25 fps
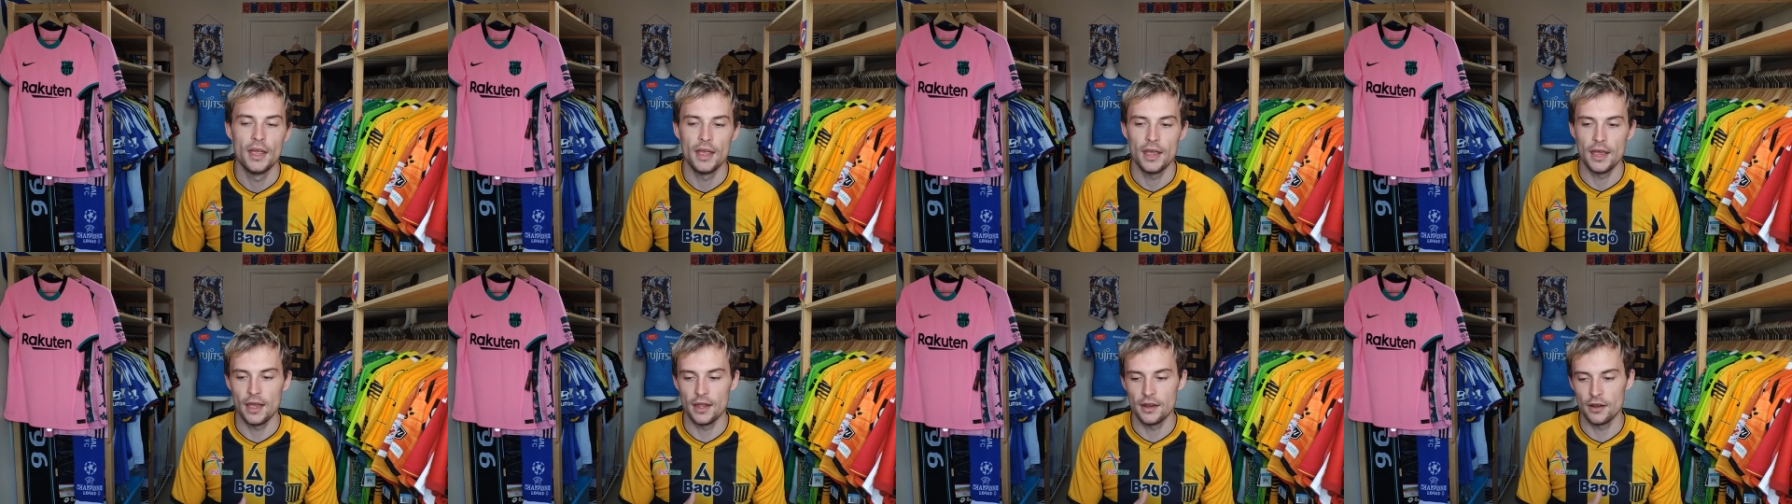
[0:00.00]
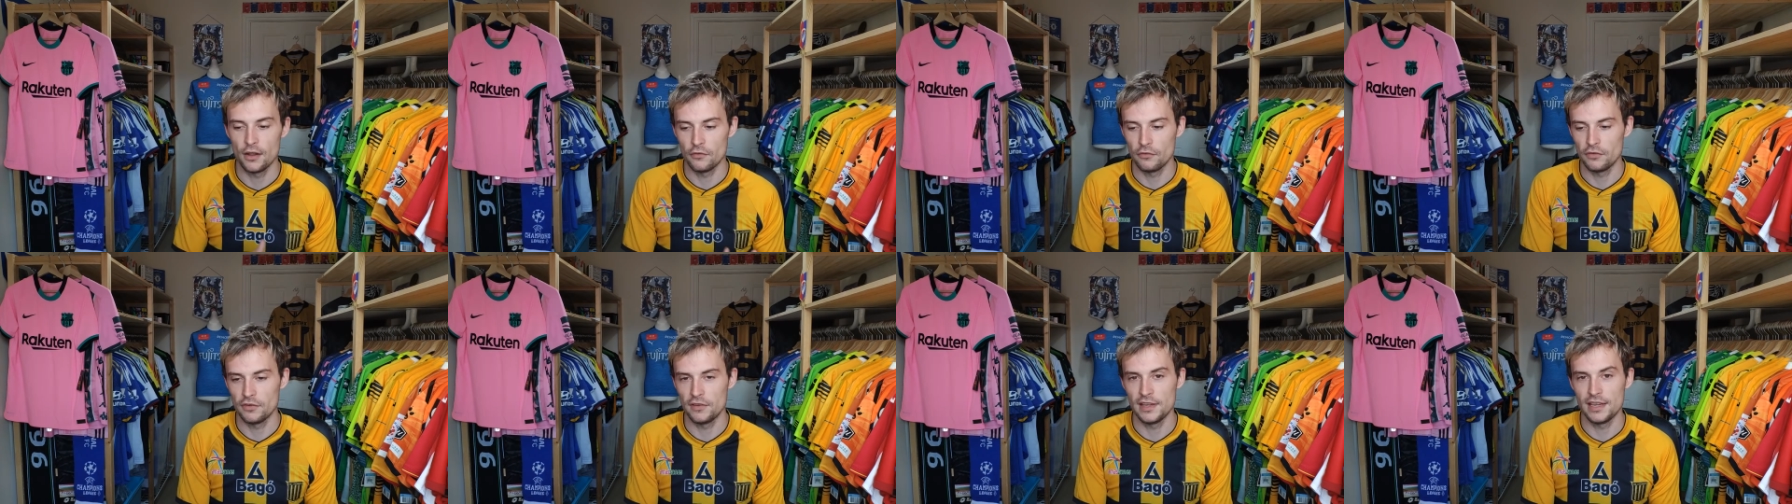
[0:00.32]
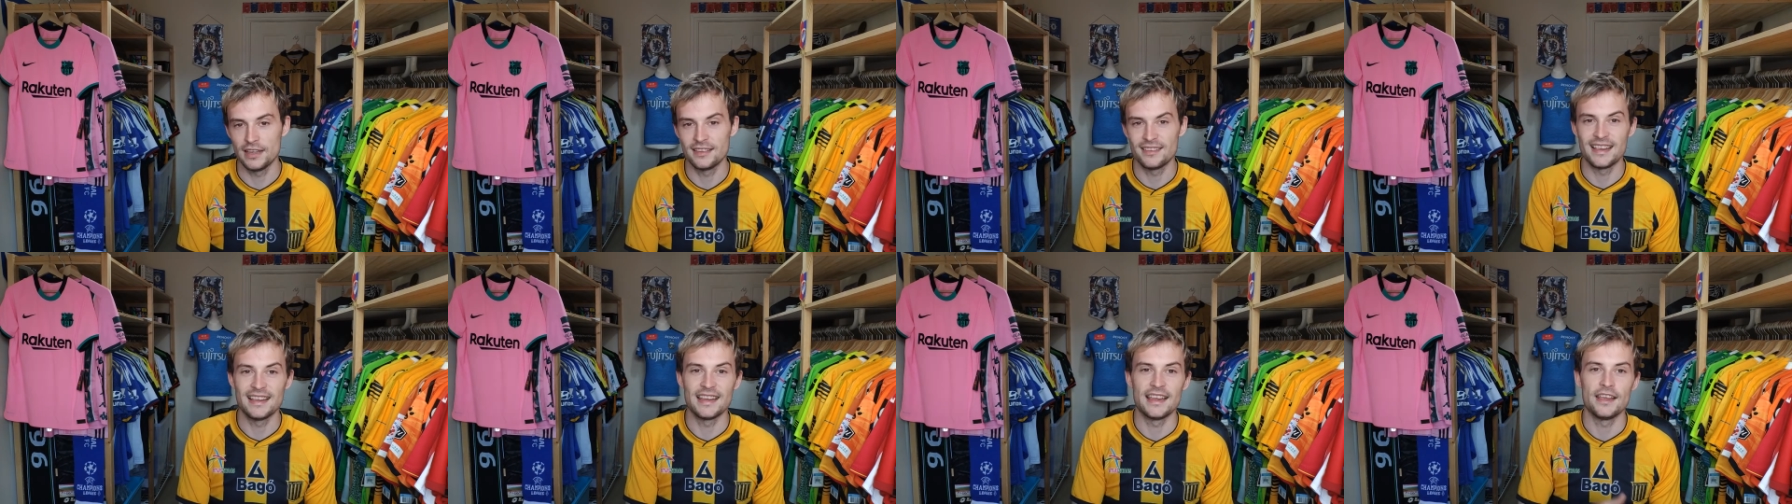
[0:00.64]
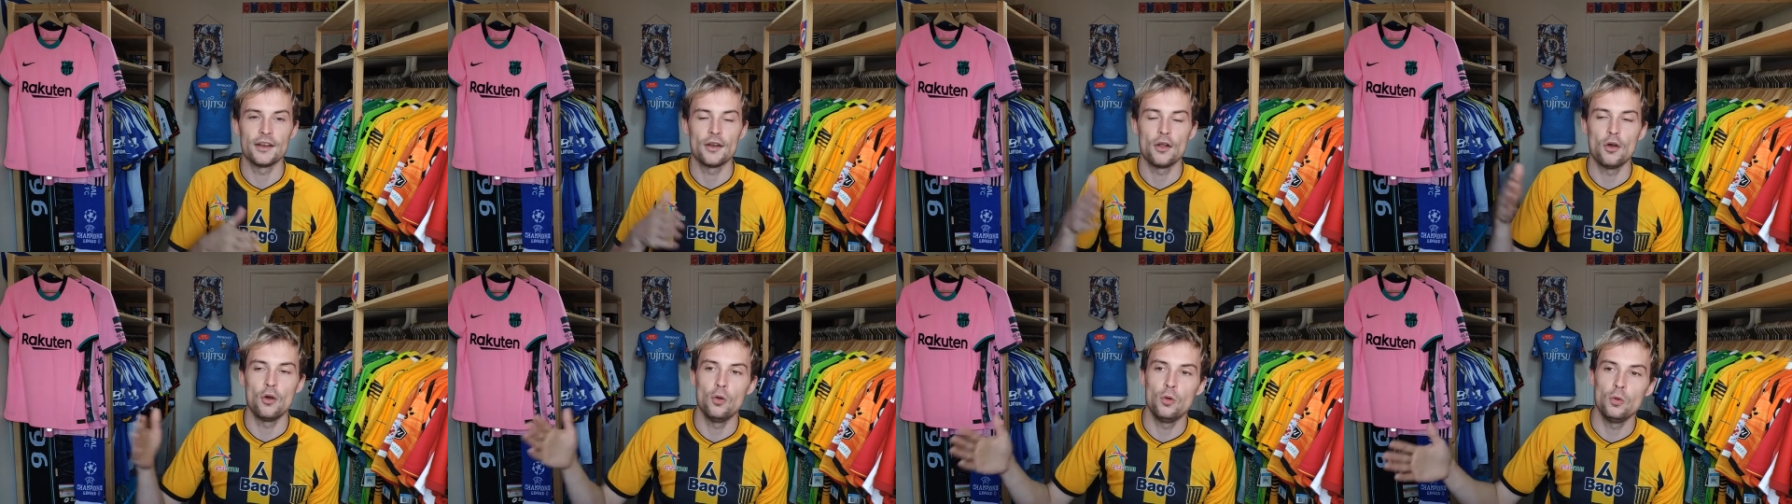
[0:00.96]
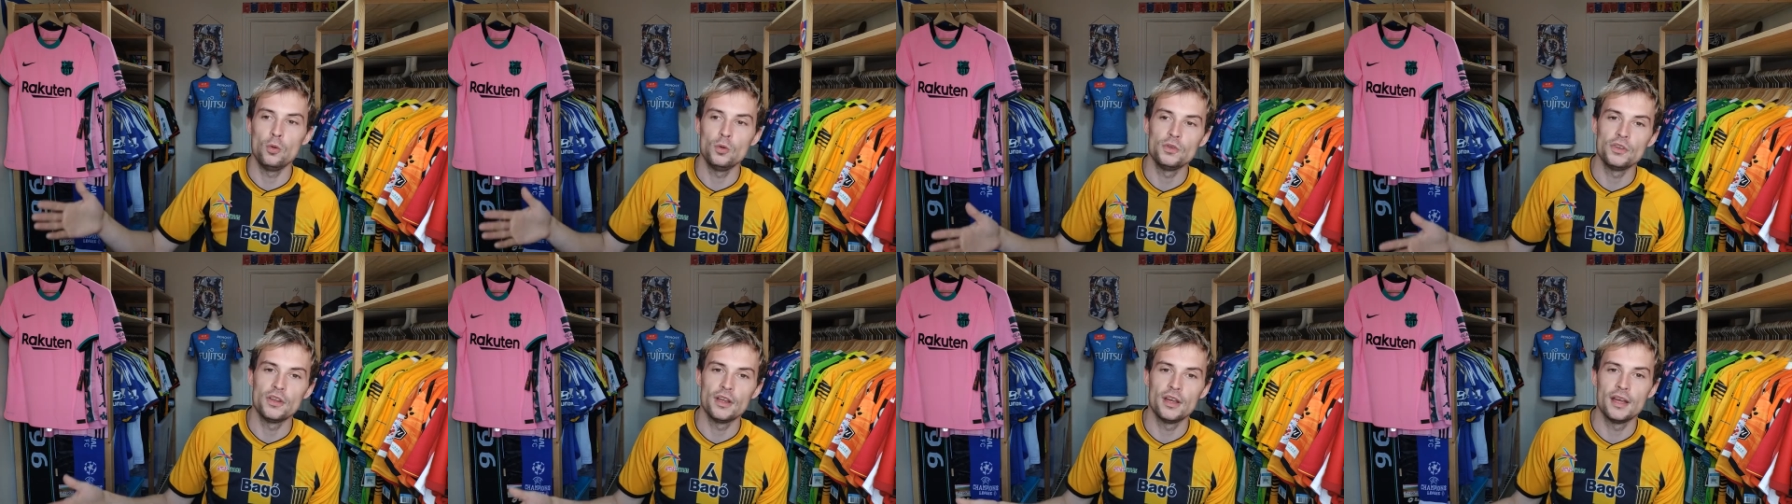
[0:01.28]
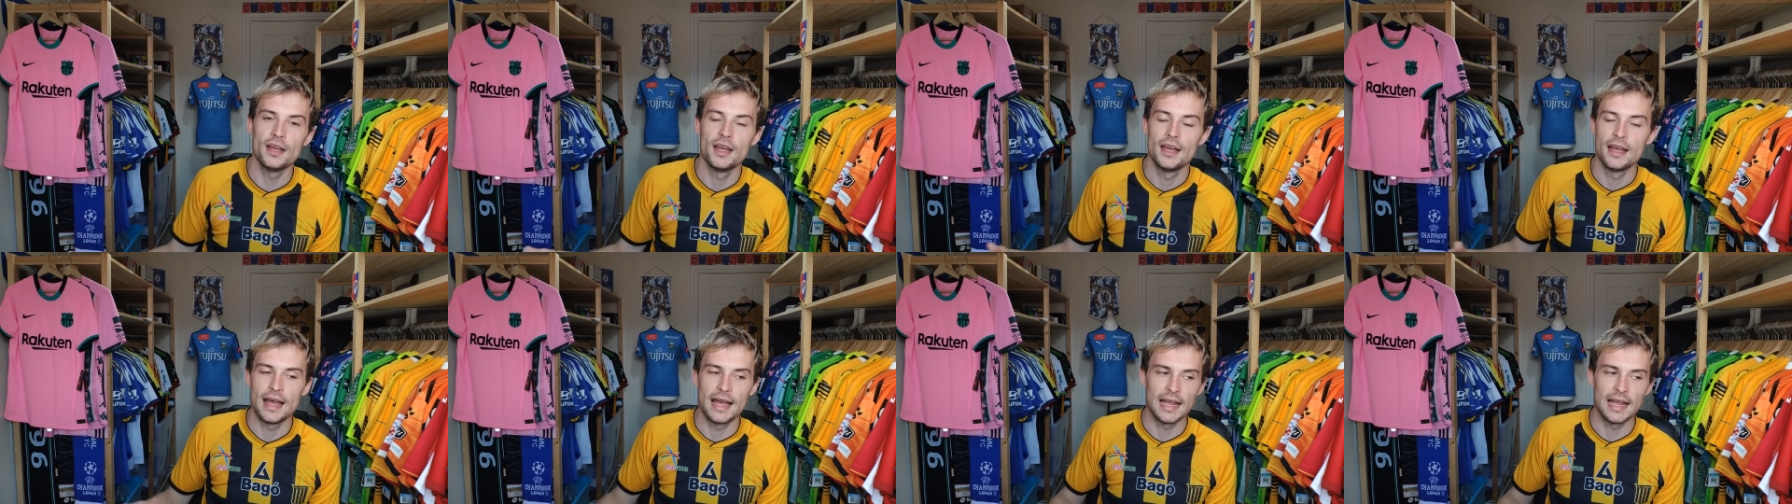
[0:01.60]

and obviously as I get older,